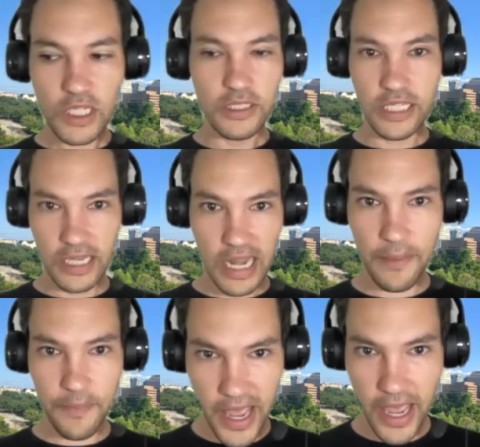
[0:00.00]
did
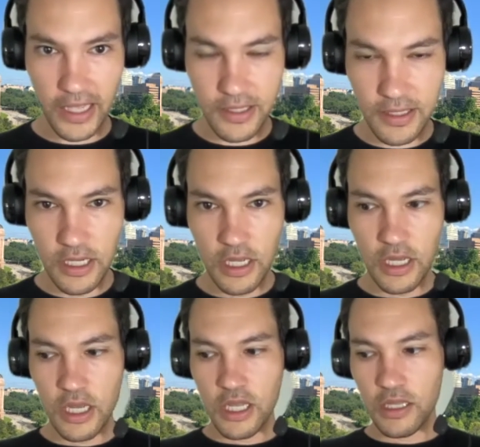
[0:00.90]
not pass.
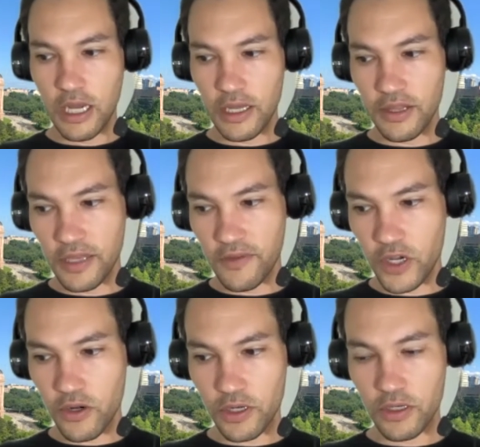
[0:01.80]
The
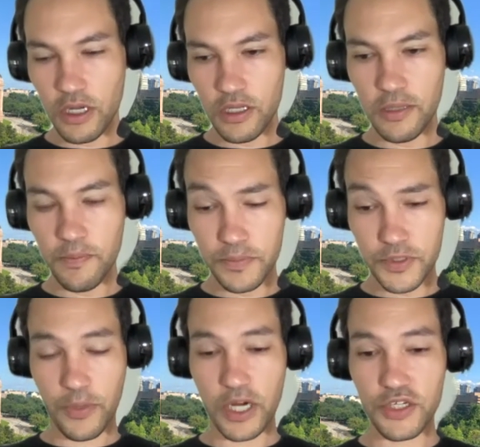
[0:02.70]
voter
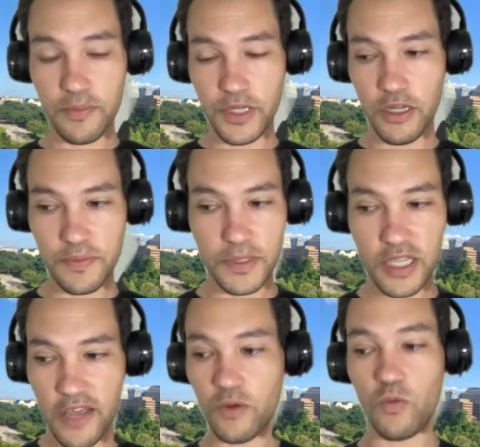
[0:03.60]
suppression bill, SB
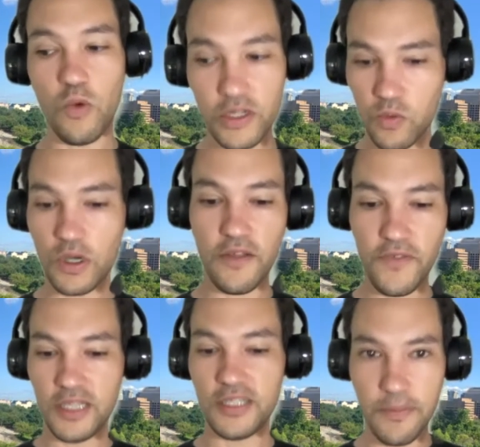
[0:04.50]
7, was one of
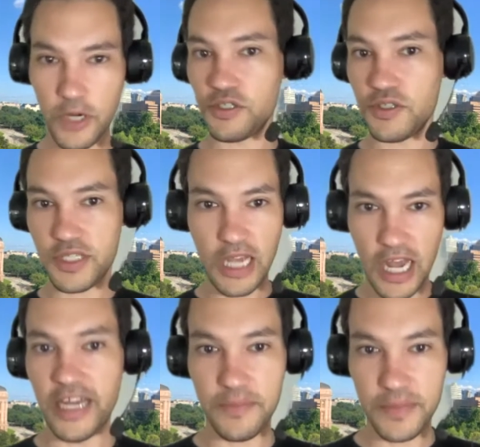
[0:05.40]
his emergency
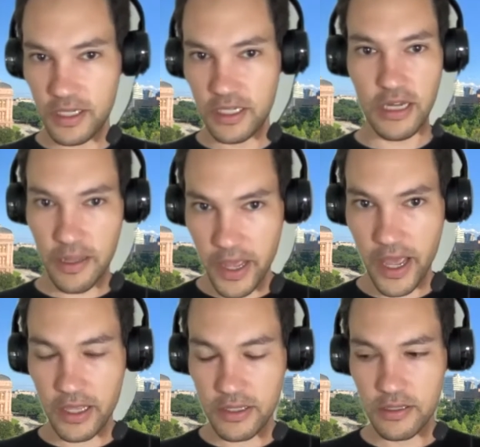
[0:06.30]
items that did not
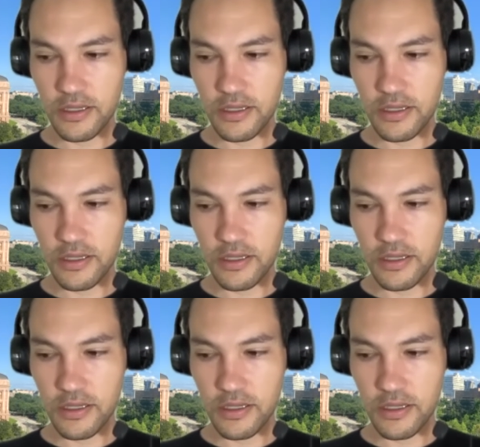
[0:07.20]
pass.